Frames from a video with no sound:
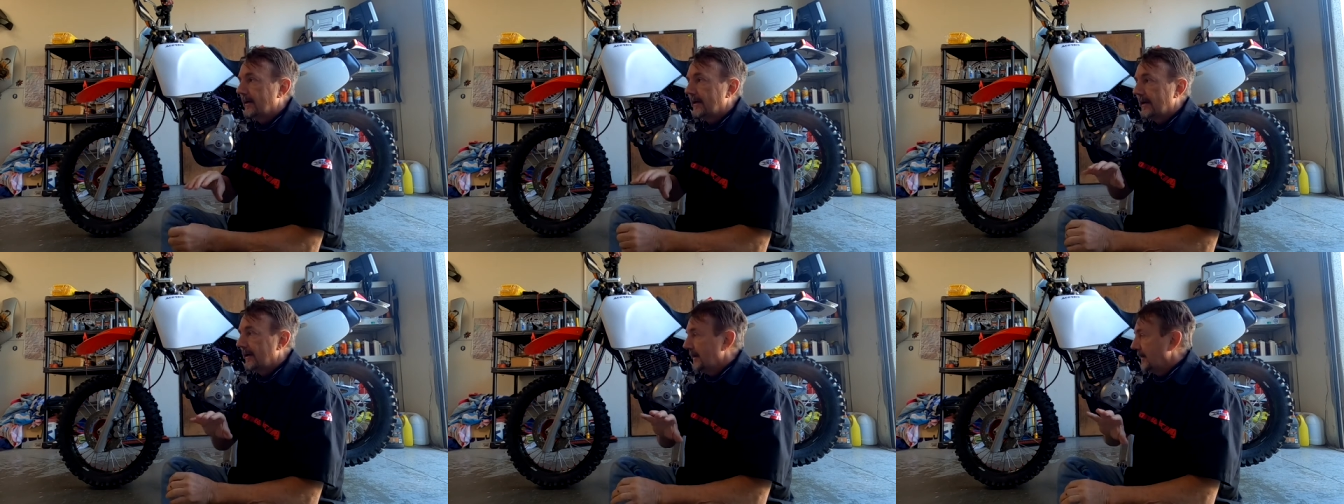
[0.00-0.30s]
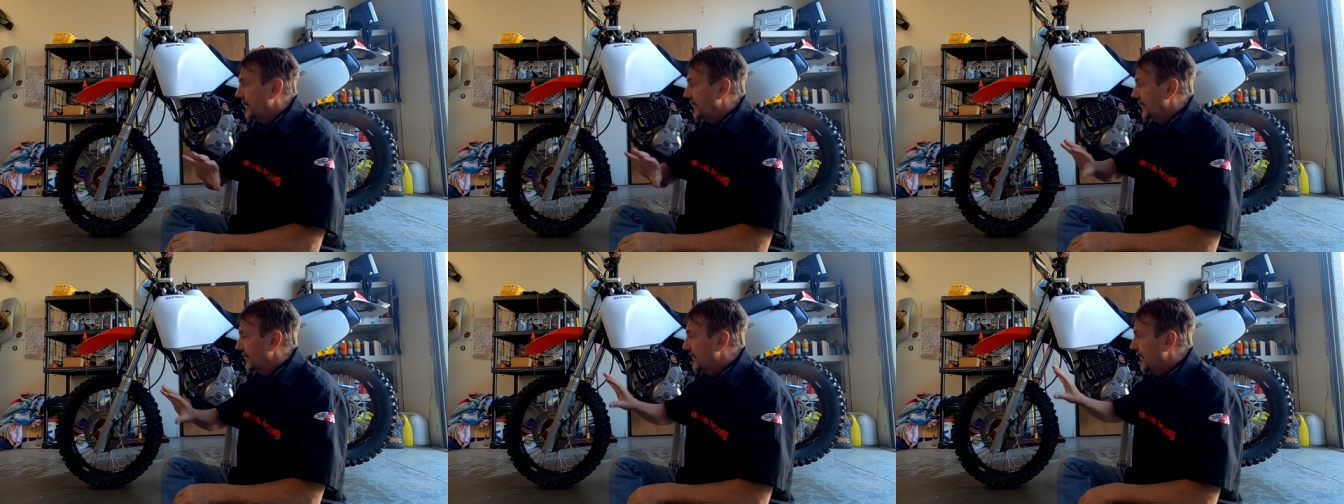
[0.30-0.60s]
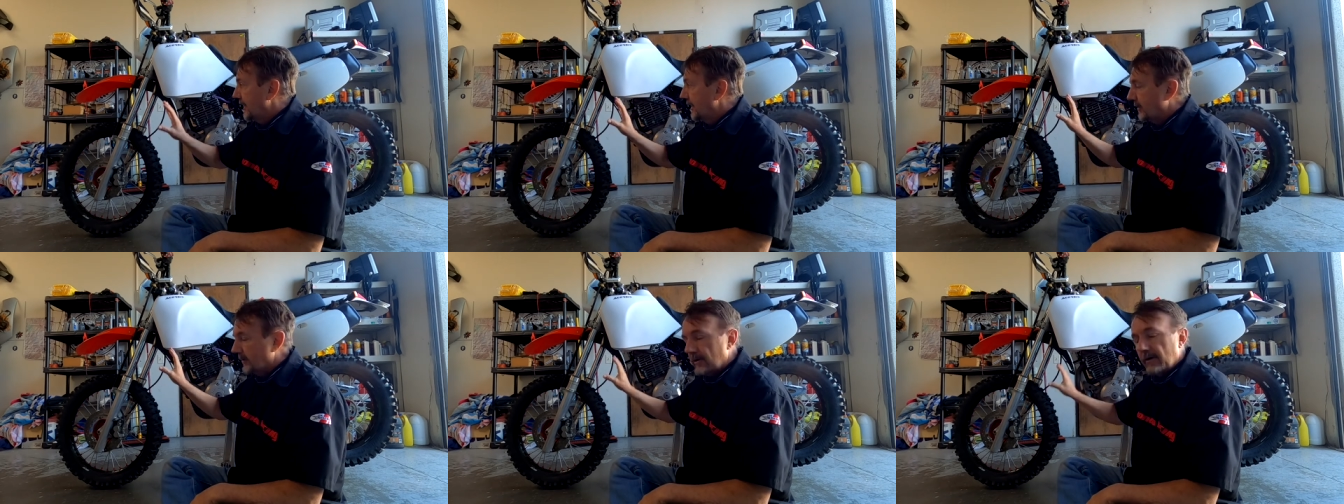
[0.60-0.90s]
I
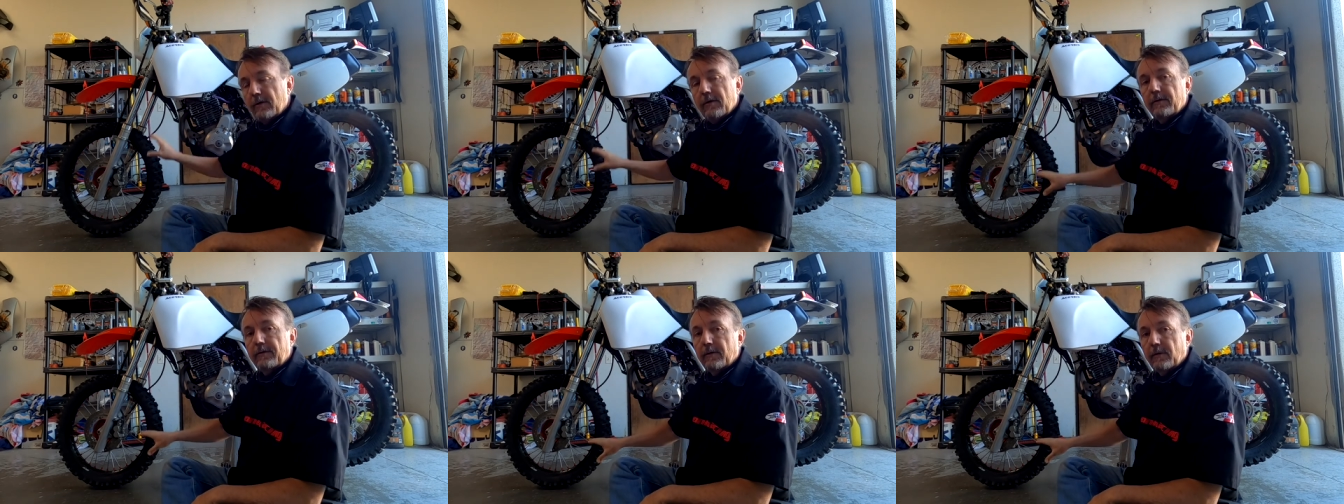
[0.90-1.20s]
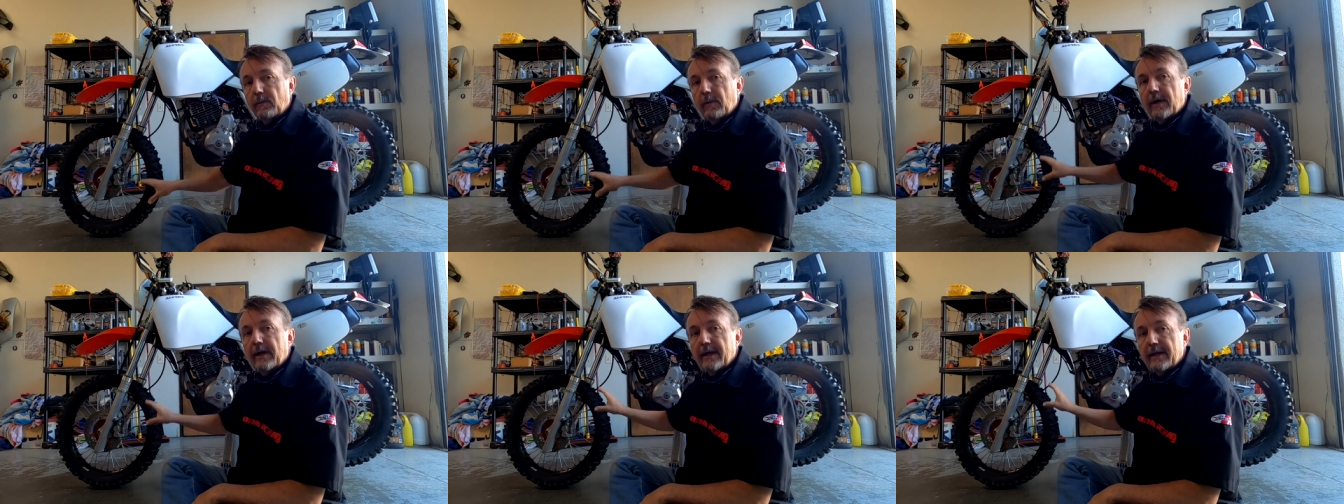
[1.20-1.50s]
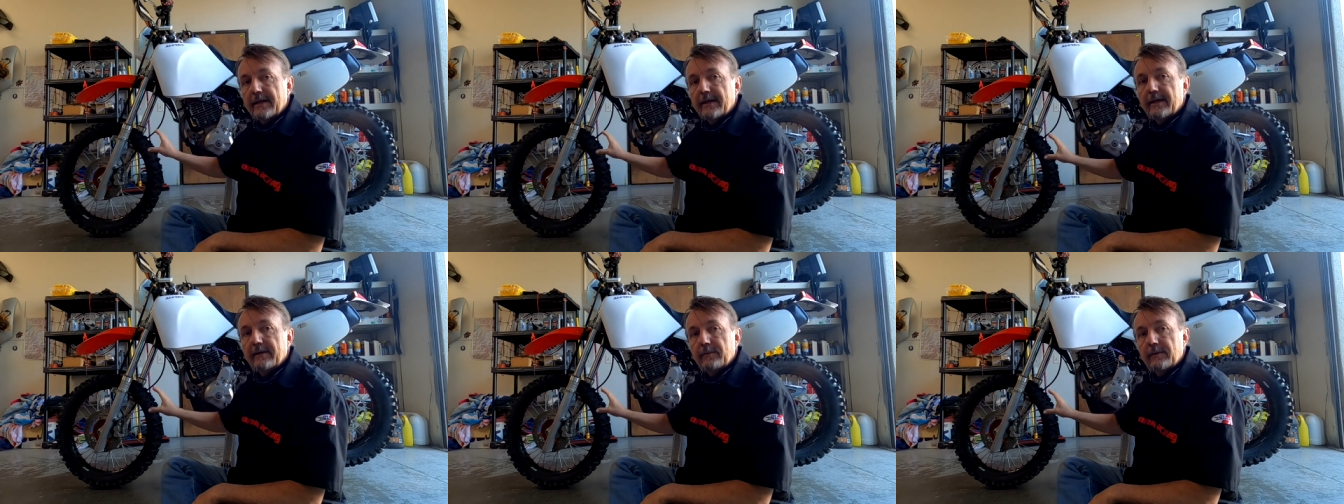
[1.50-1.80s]
kind of go over what
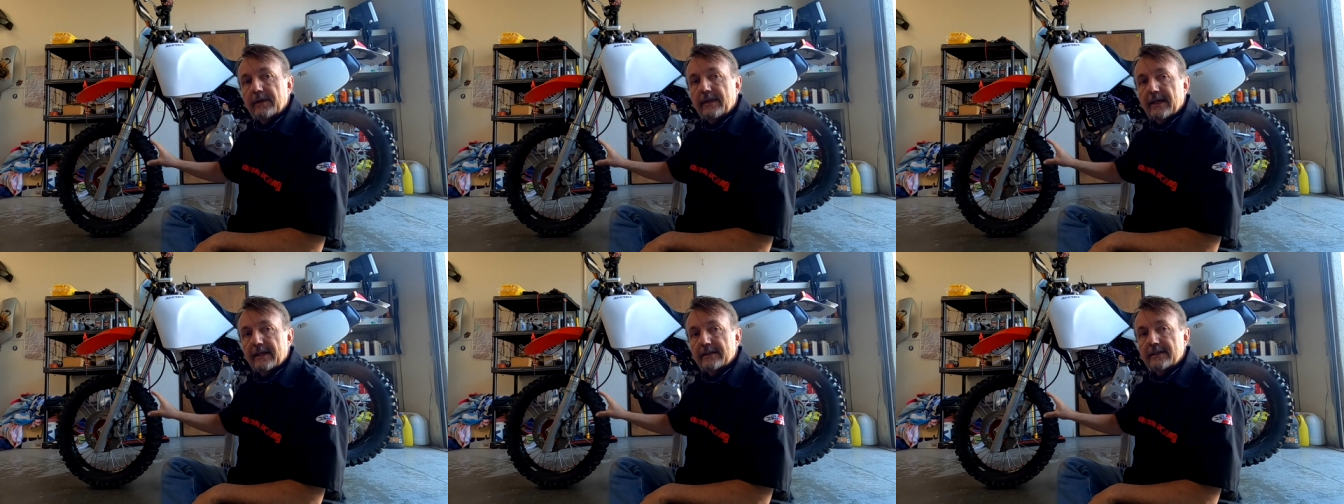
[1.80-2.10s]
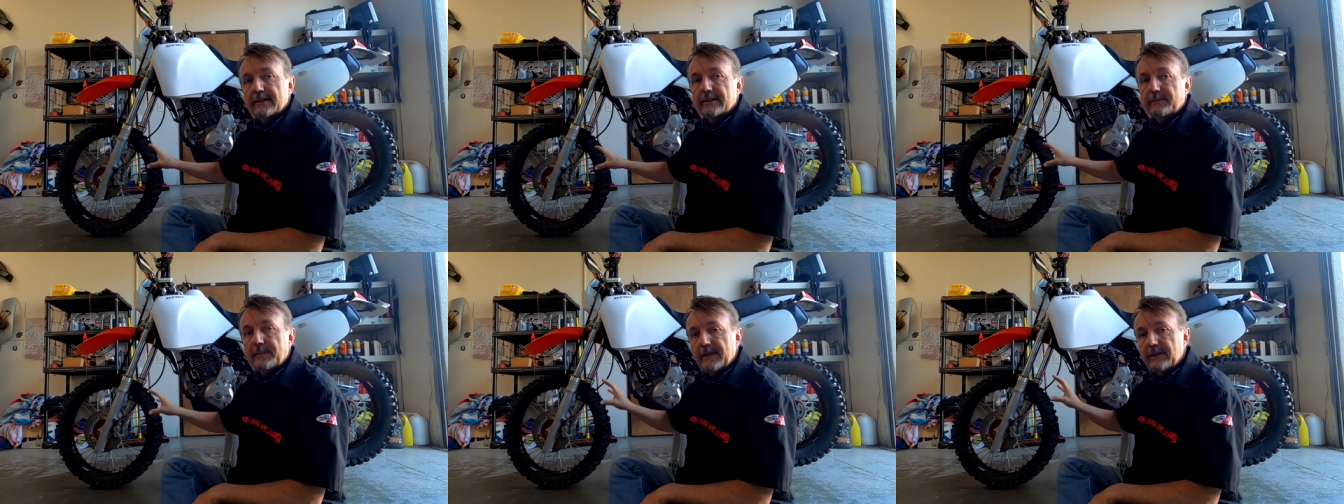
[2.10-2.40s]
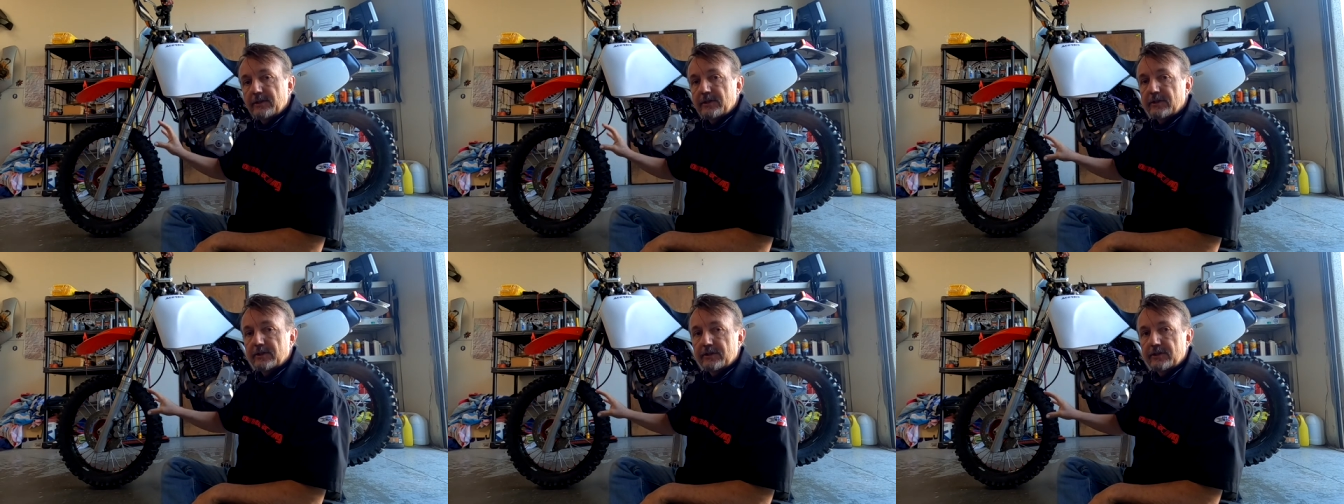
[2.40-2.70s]
I did with that
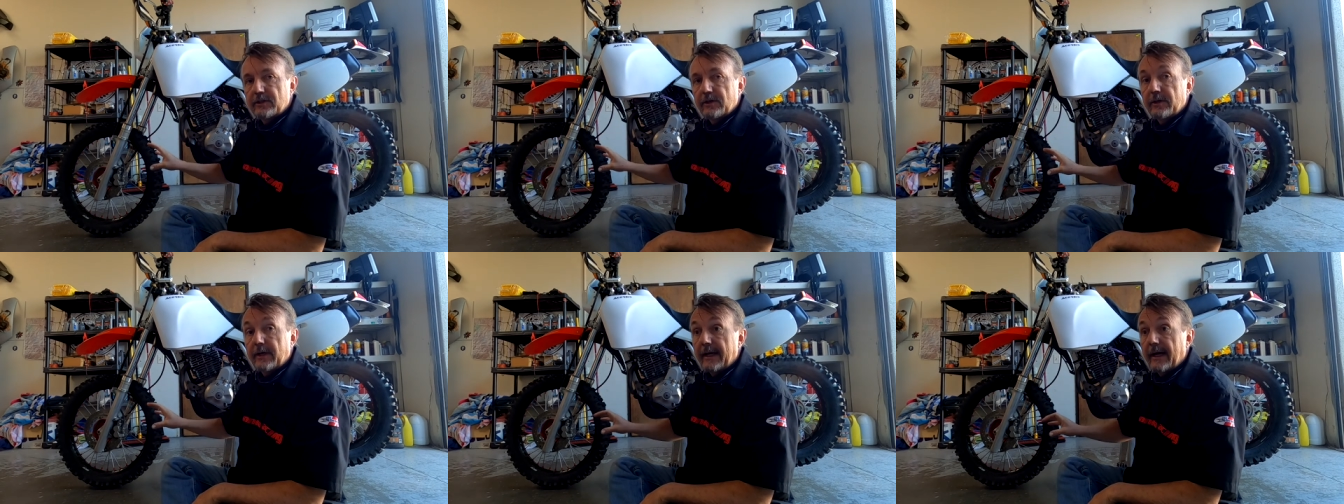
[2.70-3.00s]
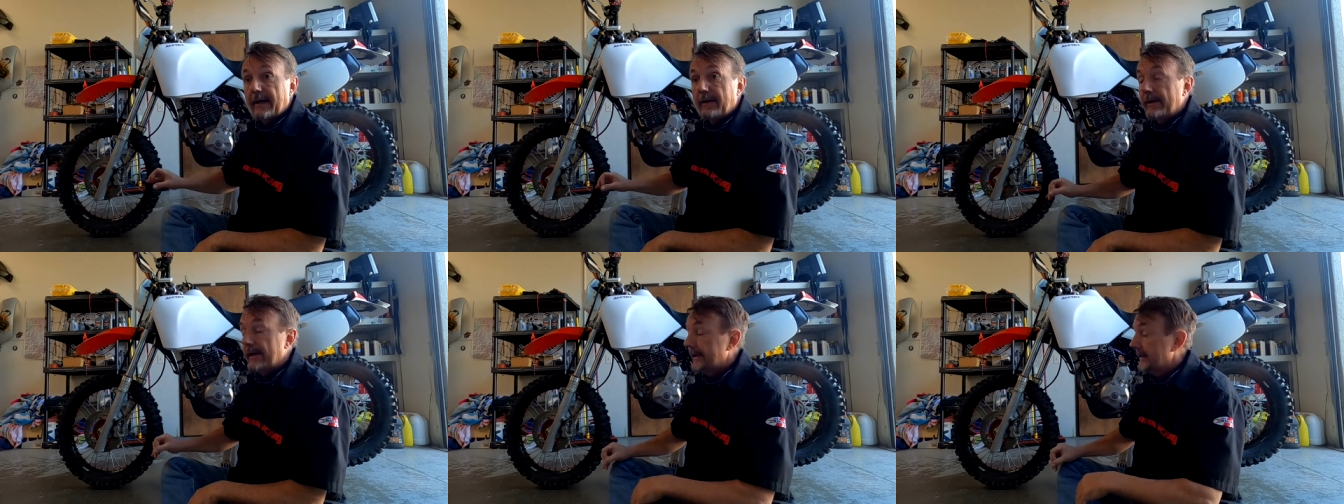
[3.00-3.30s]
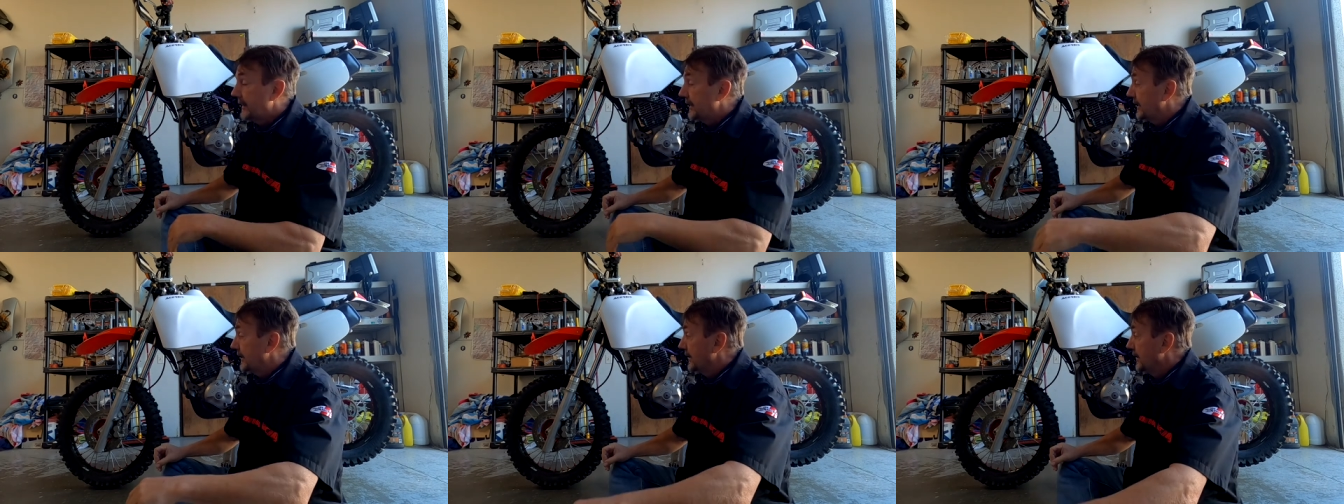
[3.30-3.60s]
suspension and show you how I
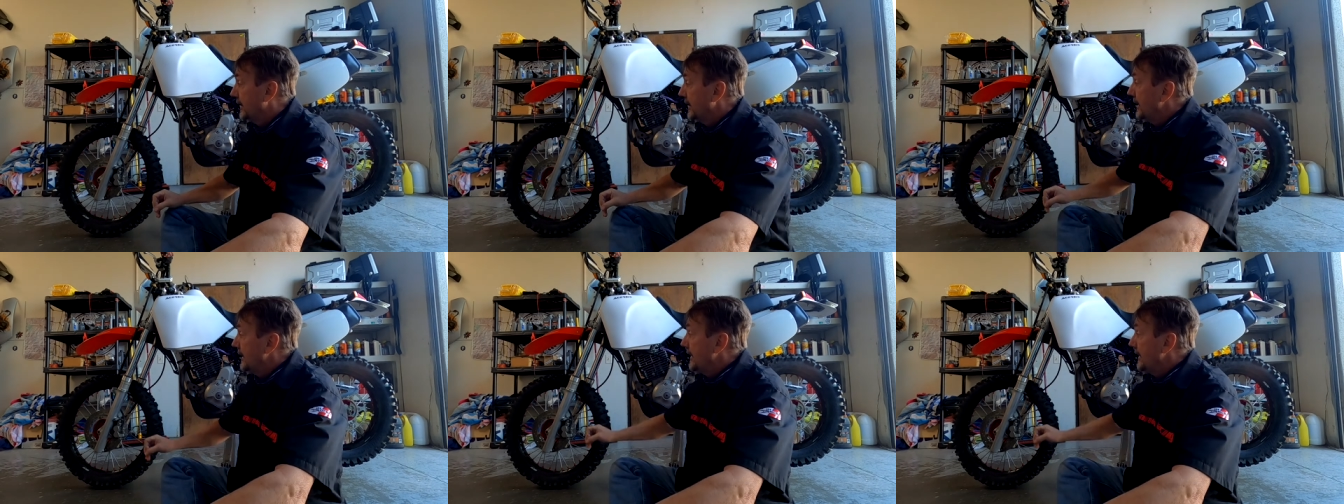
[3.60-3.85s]
did it.